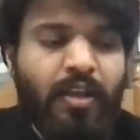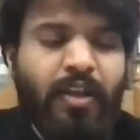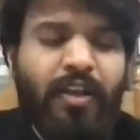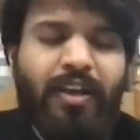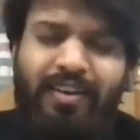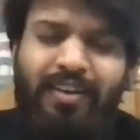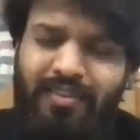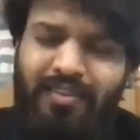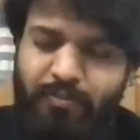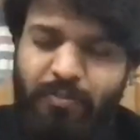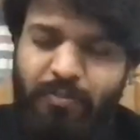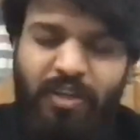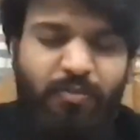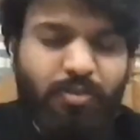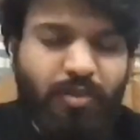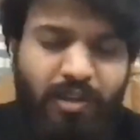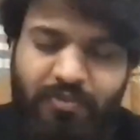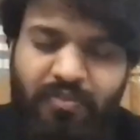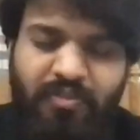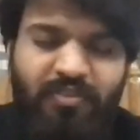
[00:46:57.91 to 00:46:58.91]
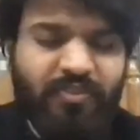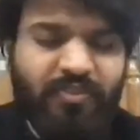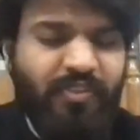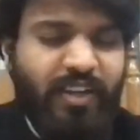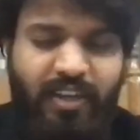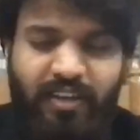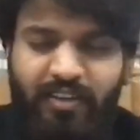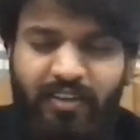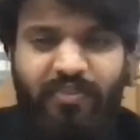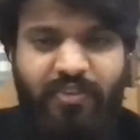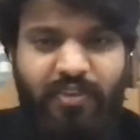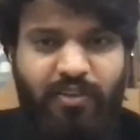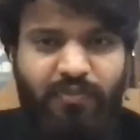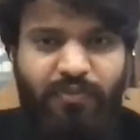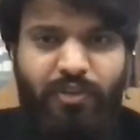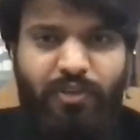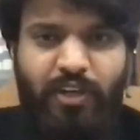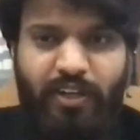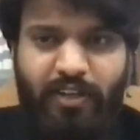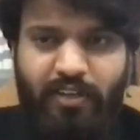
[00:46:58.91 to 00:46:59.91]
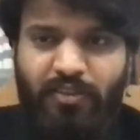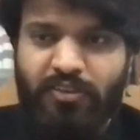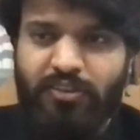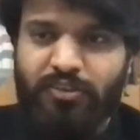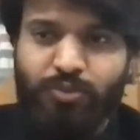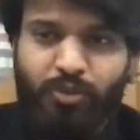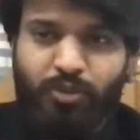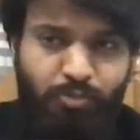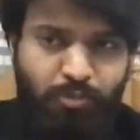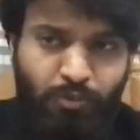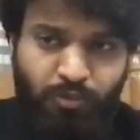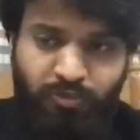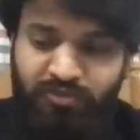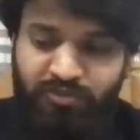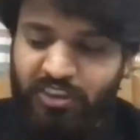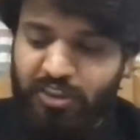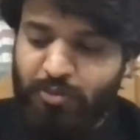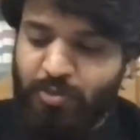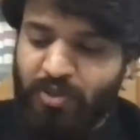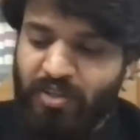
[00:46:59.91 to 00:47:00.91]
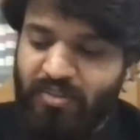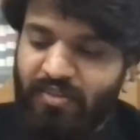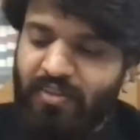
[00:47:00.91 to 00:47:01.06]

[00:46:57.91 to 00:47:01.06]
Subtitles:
it becomes very difficult for editors to approve such pieces,